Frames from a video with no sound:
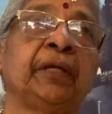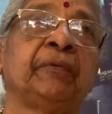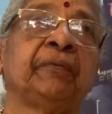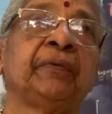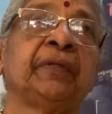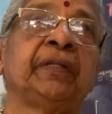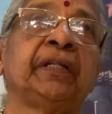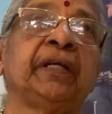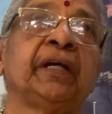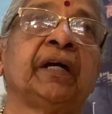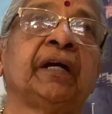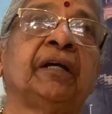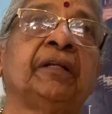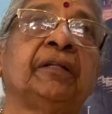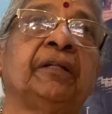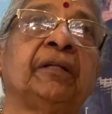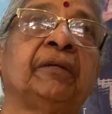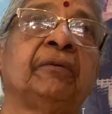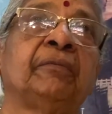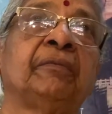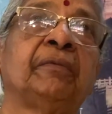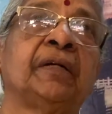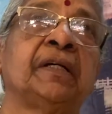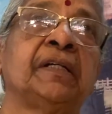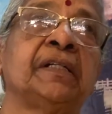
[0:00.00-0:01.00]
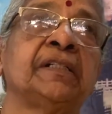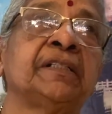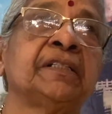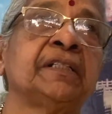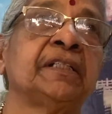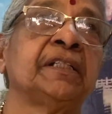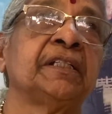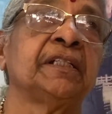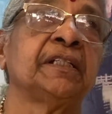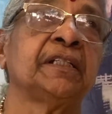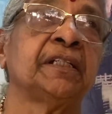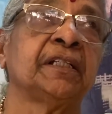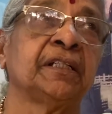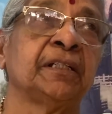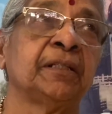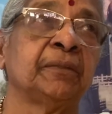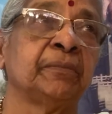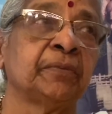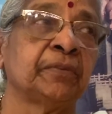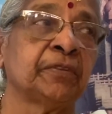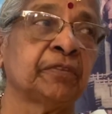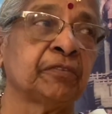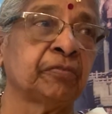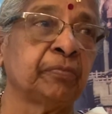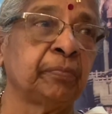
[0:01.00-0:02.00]
with the other worlds in
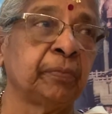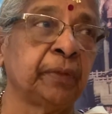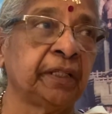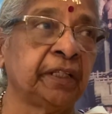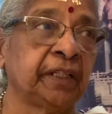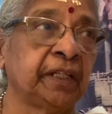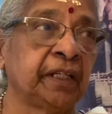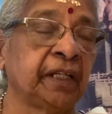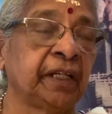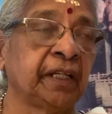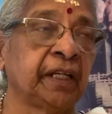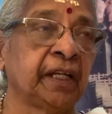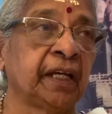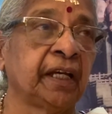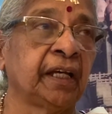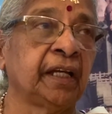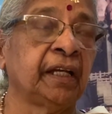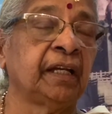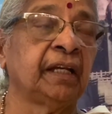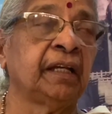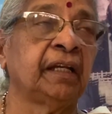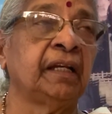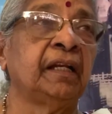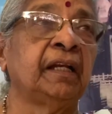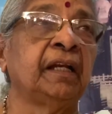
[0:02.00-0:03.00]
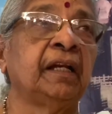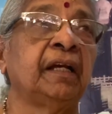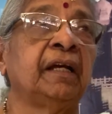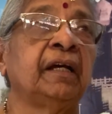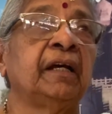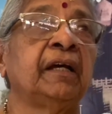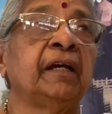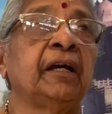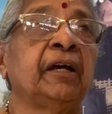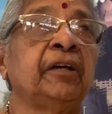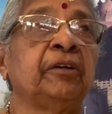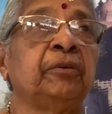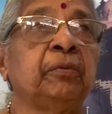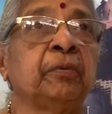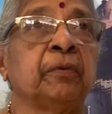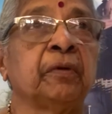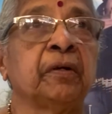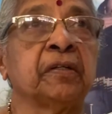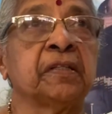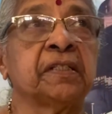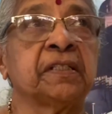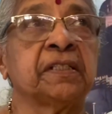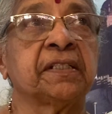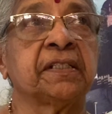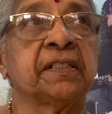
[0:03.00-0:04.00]
terms of material
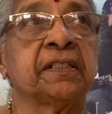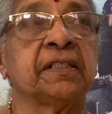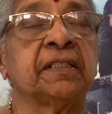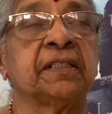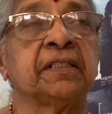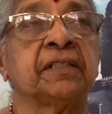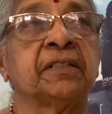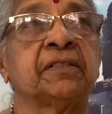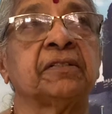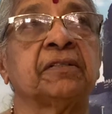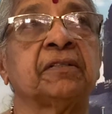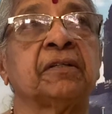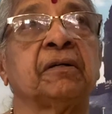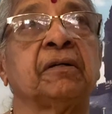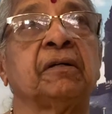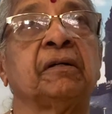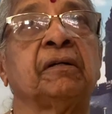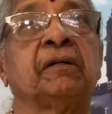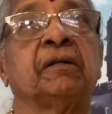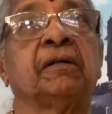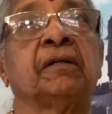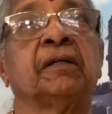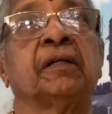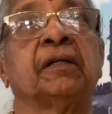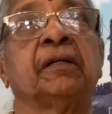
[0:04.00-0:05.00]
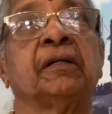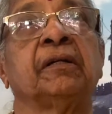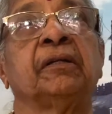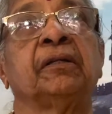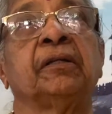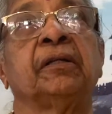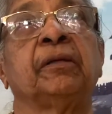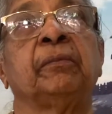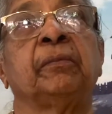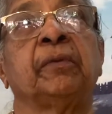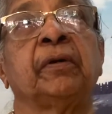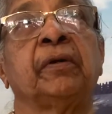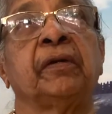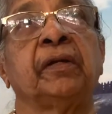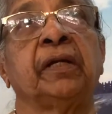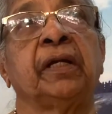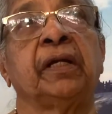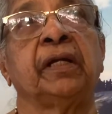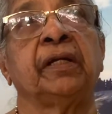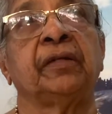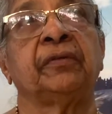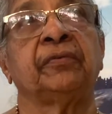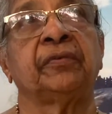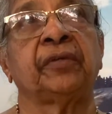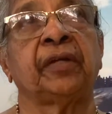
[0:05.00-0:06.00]
advances or the
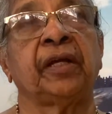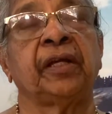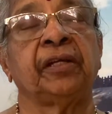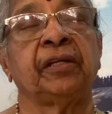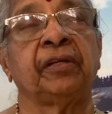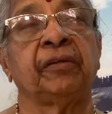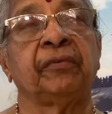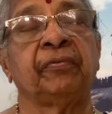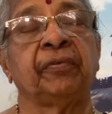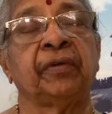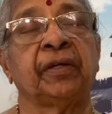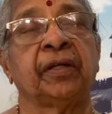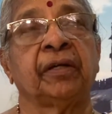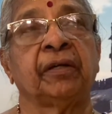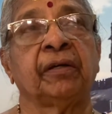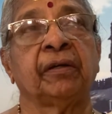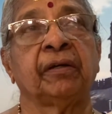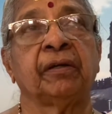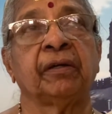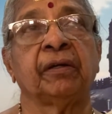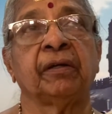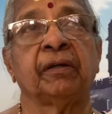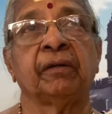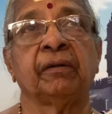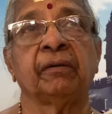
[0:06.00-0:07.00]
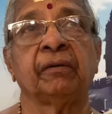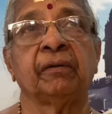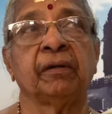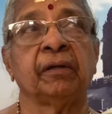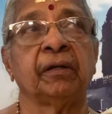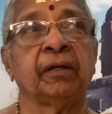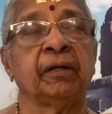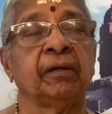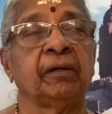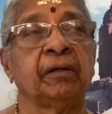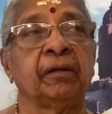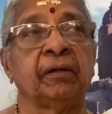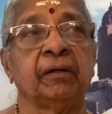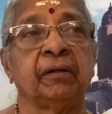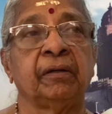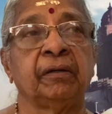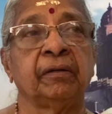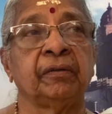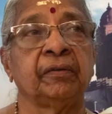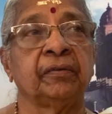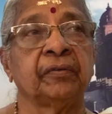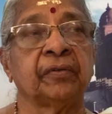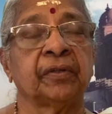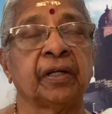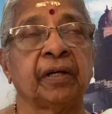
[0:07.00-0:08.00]
modern scientific
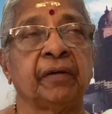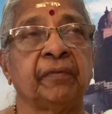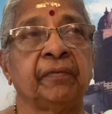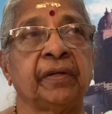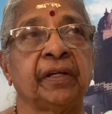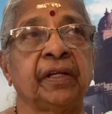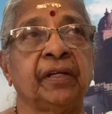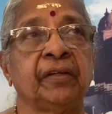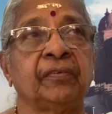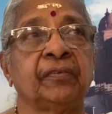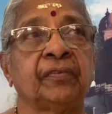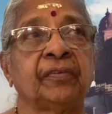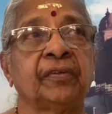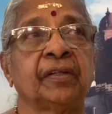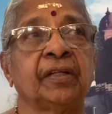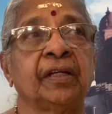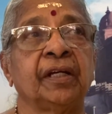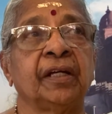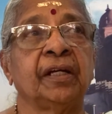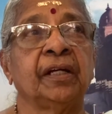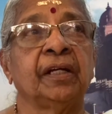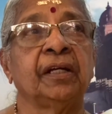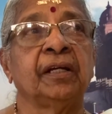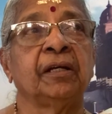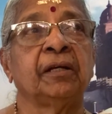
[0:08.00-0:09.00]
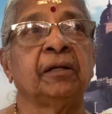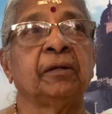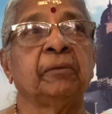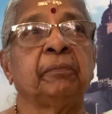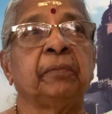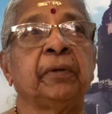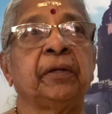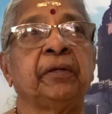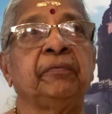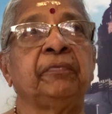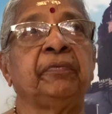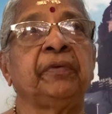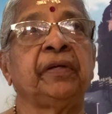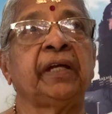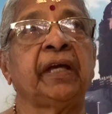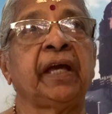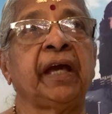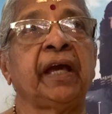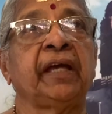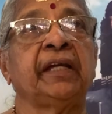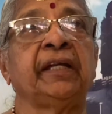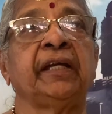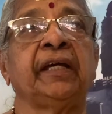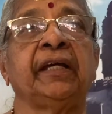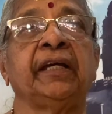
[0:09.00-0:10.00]
discoveries. But we
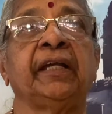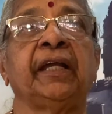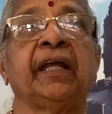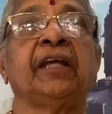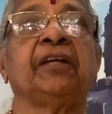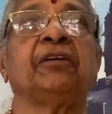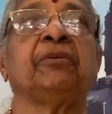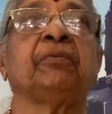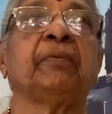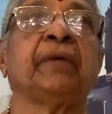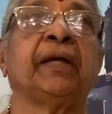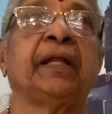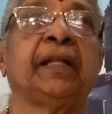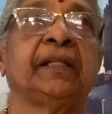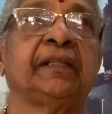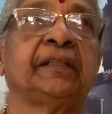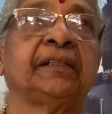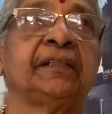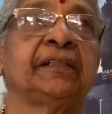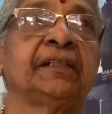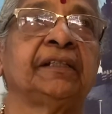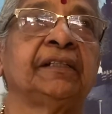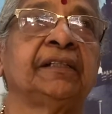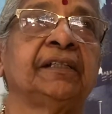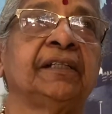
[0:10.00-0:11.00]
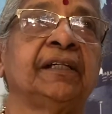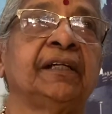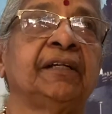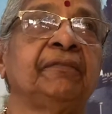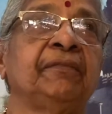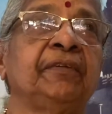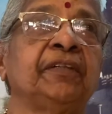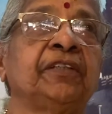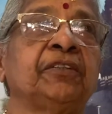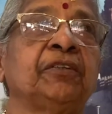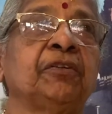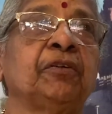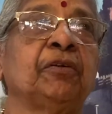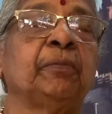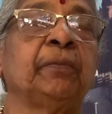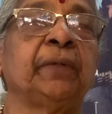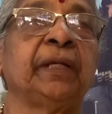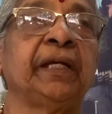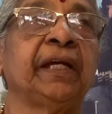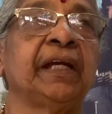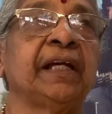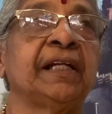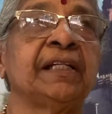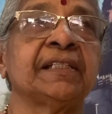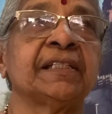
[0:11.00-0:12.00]
had a great wealth which
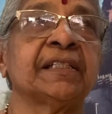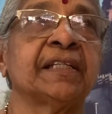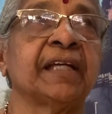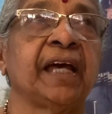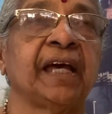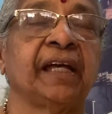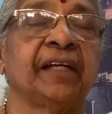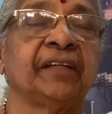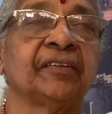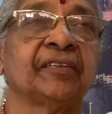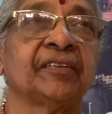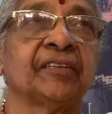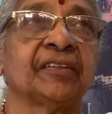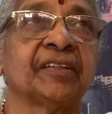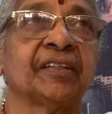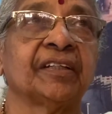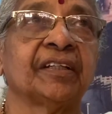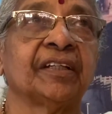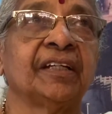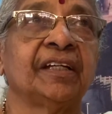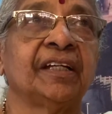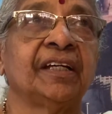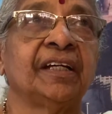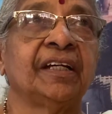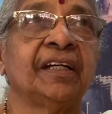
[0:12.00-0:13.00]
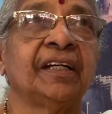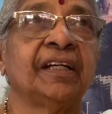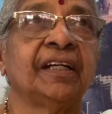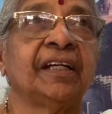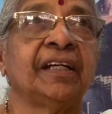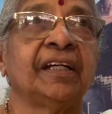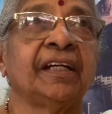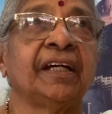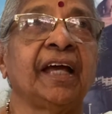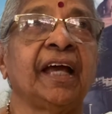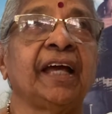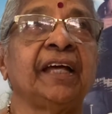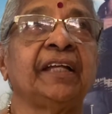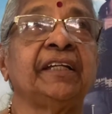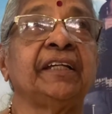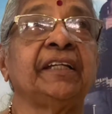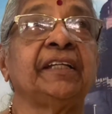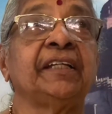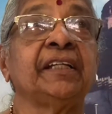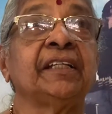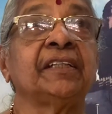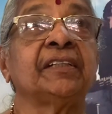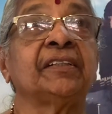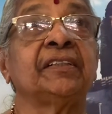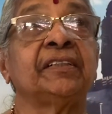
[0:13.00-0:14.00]
nobody else has. And it
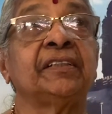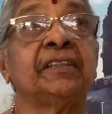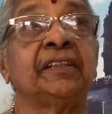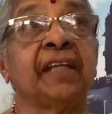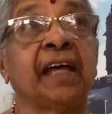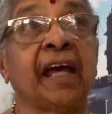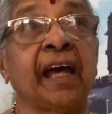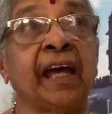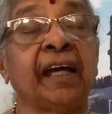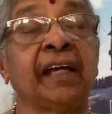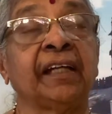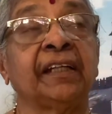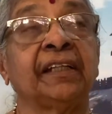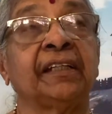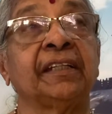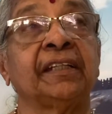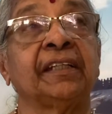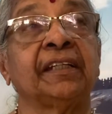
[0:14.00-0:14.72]
is that